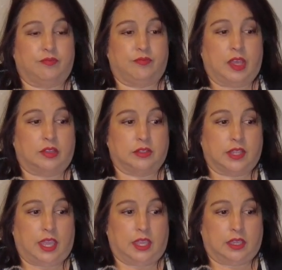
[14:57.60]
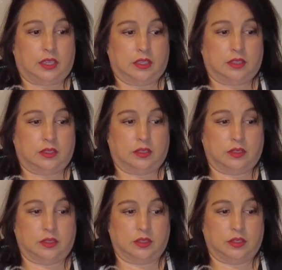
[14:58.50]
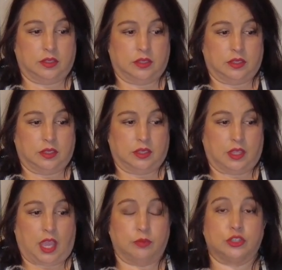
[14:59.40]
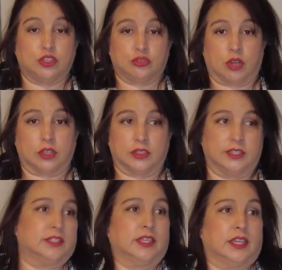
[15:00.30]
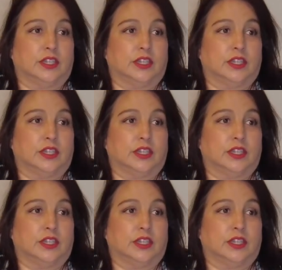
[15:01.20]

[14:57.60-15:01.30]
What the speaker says: felt like I was struggling to get